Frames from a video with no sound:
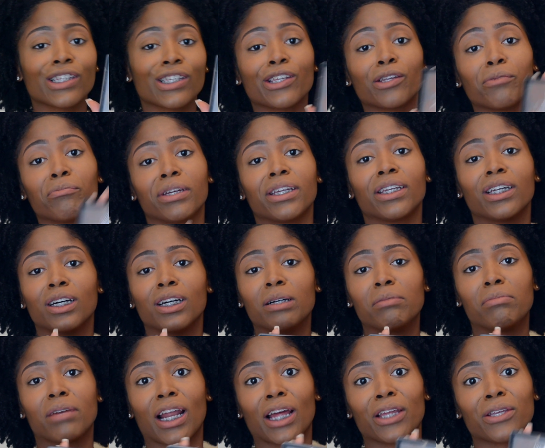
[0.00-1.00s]
little beat up,
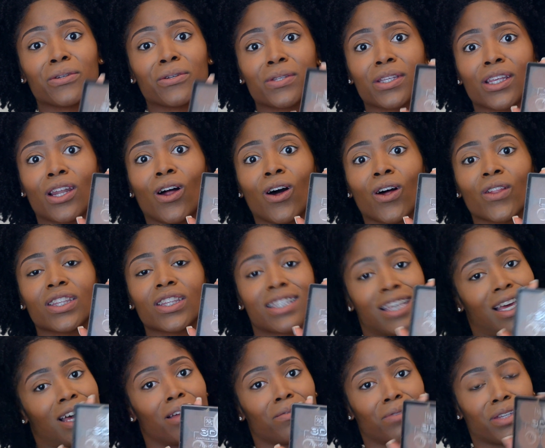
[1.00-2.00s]
but I use it all the time.